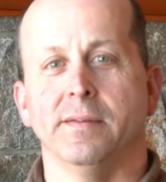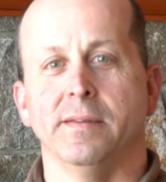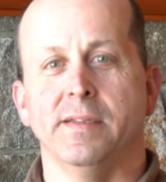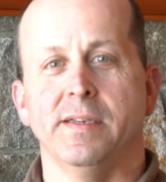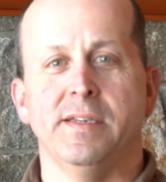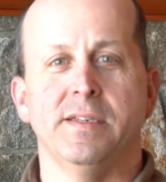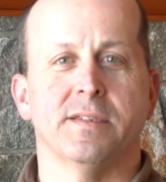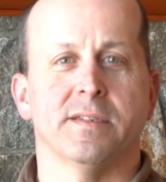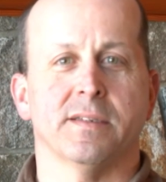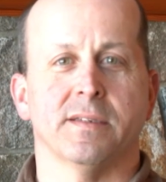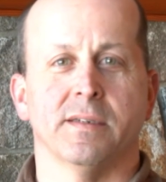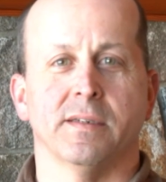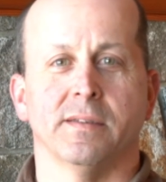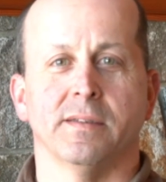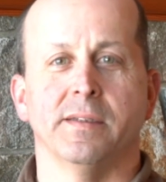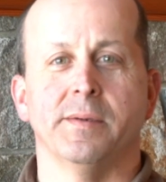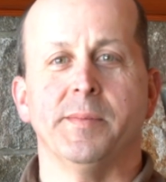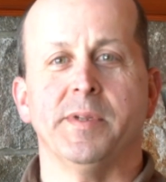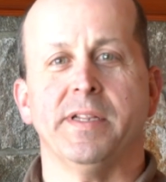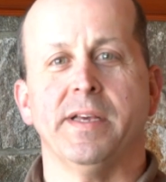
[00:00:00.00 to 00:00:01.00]
These
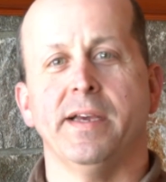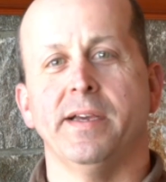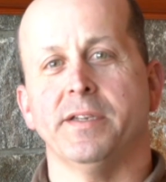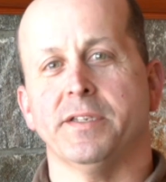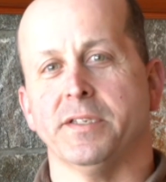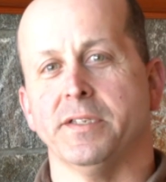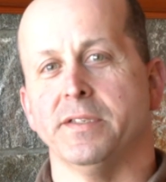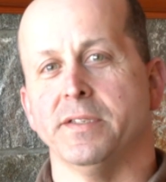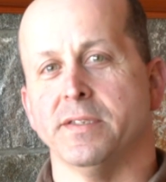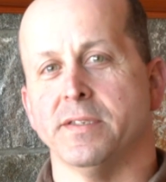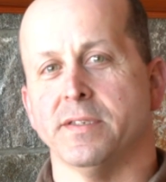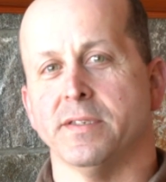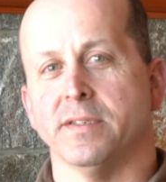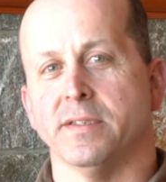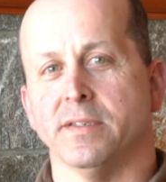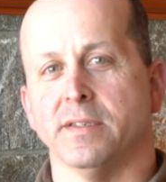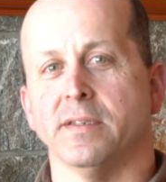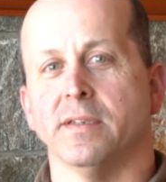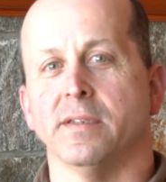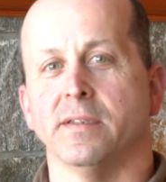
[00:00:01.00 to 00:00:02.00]
limitations